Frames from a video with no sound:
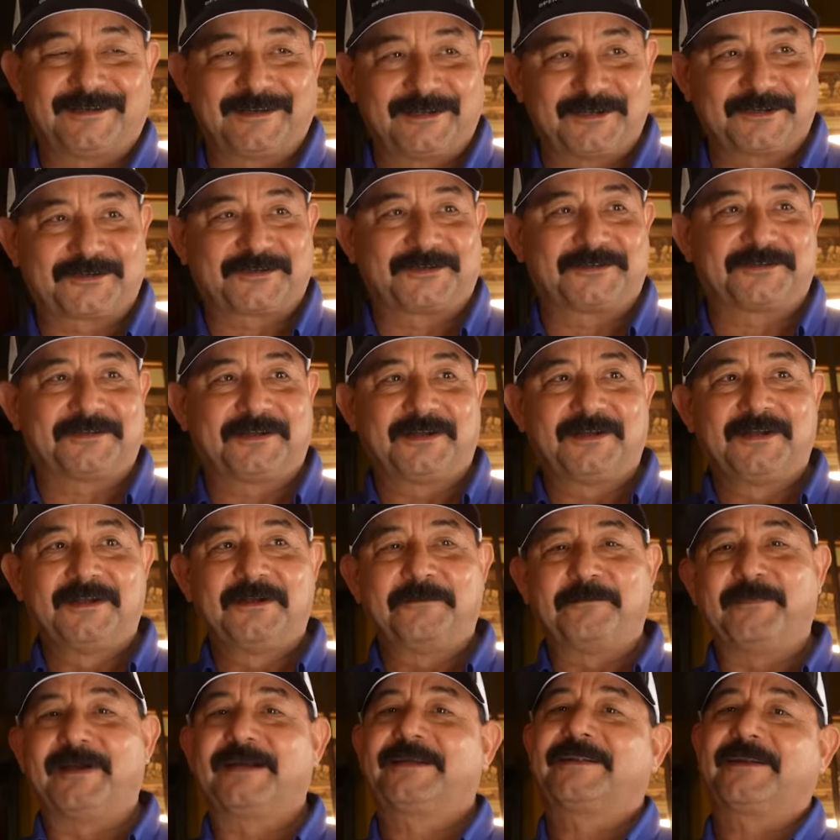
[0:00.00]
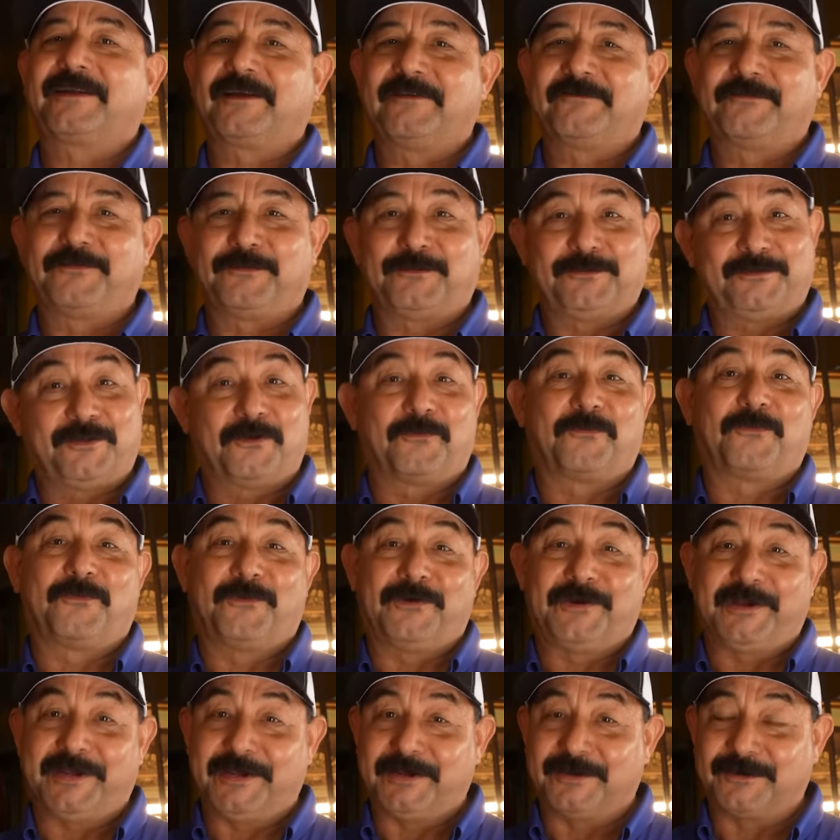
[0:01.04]
delicious sí. Mexican food. The
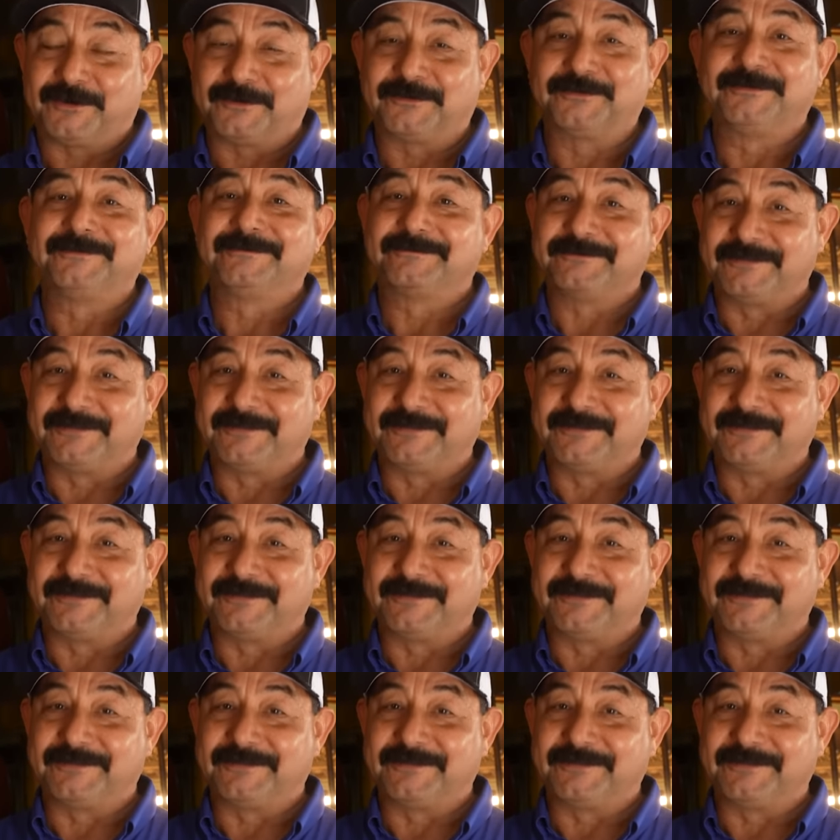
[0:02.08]
real